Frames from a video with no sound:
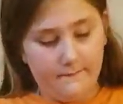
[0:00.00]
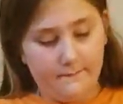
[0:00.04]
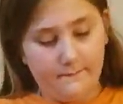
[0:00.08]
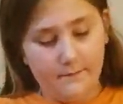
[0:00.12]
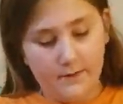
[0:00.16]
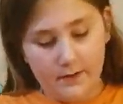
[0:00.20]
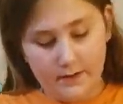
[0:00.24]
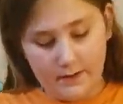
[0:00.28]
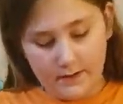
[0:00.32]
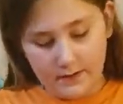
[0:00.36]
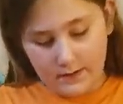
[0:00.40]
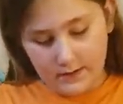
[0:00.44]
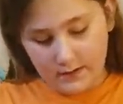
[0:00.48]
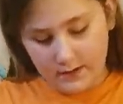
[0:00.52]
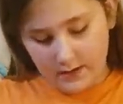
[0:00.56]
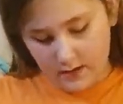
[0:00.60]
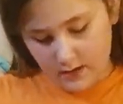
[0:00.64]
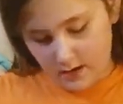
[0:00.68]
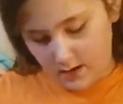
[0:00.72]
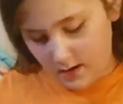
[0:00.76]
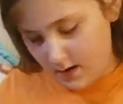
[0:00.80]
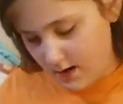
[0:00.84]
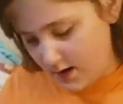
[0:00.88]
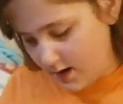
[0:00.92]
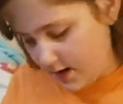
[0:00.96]
but in
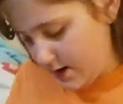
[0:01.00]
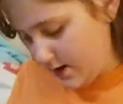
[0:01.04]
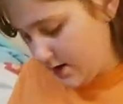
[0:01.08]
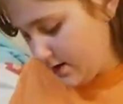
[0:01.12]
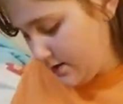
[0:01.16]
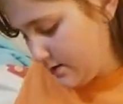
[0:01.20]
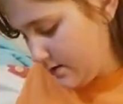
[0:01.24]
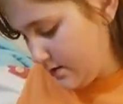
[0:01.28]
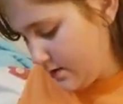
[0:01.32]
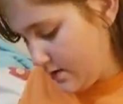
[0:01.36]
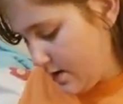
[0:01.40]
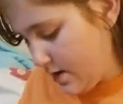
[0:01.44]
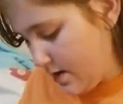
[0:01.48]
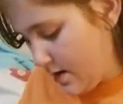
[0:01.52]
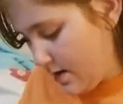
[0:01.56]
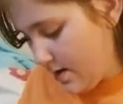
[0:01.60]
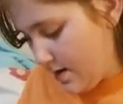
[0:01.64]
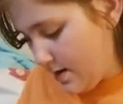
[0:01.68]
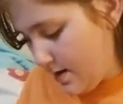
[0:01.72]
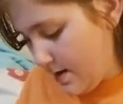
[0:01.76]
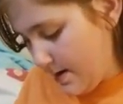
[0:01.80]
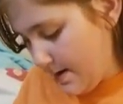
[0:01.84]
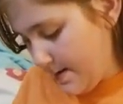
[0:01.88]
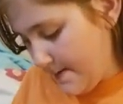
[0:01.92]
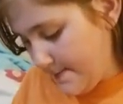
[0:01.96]
here is
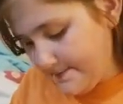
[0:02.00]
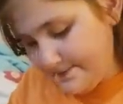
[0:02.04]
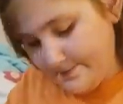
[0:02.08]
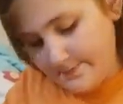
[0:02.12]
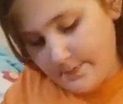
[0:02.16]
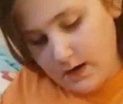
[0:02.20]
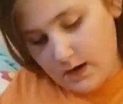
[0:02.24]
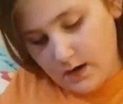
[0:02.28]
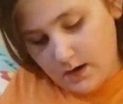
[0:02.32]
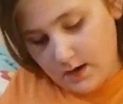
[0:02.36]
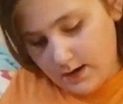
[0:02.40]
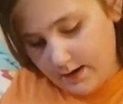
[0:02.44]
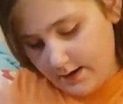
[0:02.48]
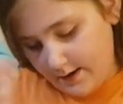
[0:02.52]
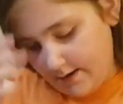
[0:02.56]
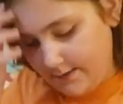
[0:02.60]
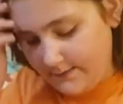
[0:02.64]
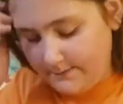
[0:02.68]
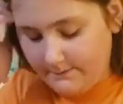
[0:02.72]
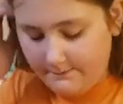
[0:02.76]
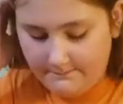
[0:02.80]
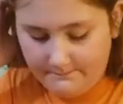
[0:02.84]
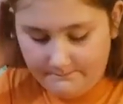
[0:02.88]
my